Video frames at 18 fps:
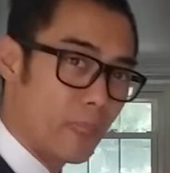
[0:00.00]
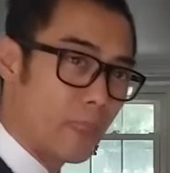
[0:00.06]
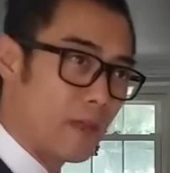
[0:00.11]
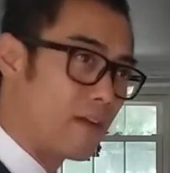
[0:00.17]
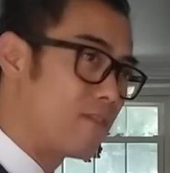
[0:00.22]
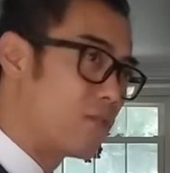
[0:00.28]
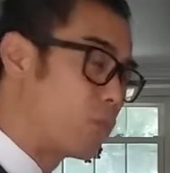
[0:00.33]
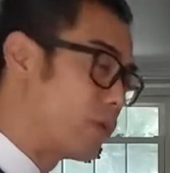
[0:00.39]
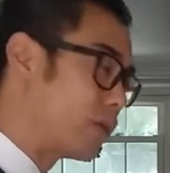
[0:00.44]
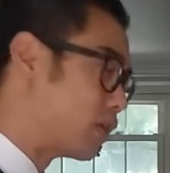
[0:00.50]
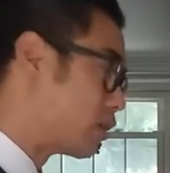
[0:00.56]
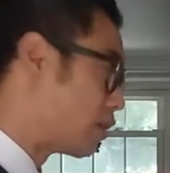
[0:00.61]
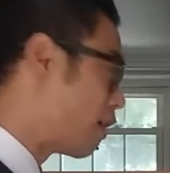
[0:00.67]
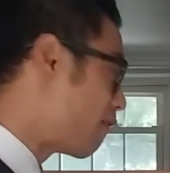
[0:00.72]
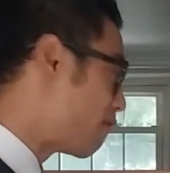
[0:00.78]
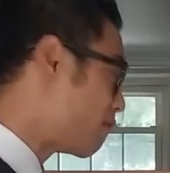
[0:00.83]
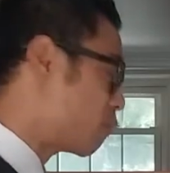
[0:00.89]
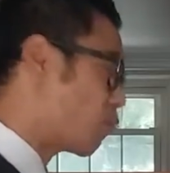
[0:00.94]
However, we'd
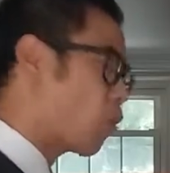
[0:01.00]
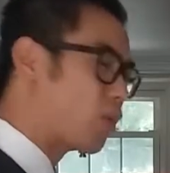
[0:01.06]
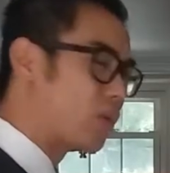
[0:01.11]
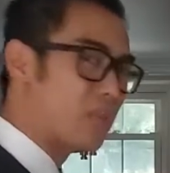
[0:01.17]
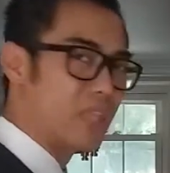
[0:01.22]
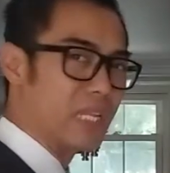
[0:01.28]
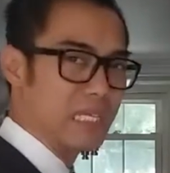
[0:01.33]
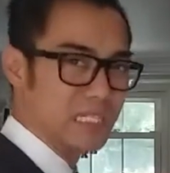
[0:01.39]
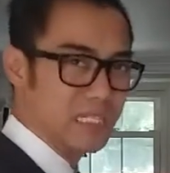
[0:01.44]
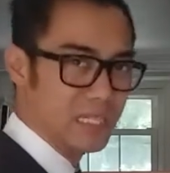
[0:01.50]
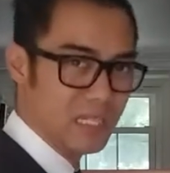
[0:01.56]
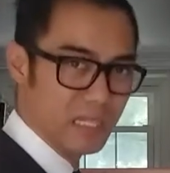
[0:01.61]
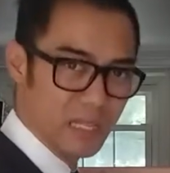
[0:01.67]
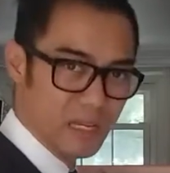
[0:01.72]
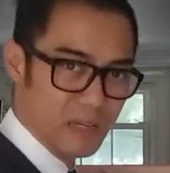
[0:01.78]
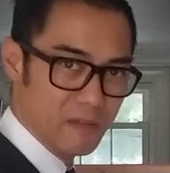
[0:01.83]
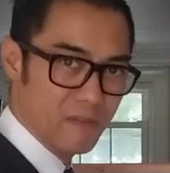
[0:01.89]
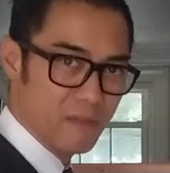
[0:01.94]
love more things in
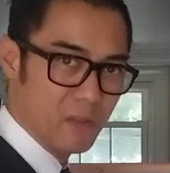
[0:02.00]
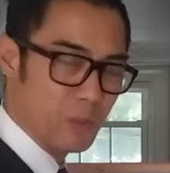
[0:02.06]
life.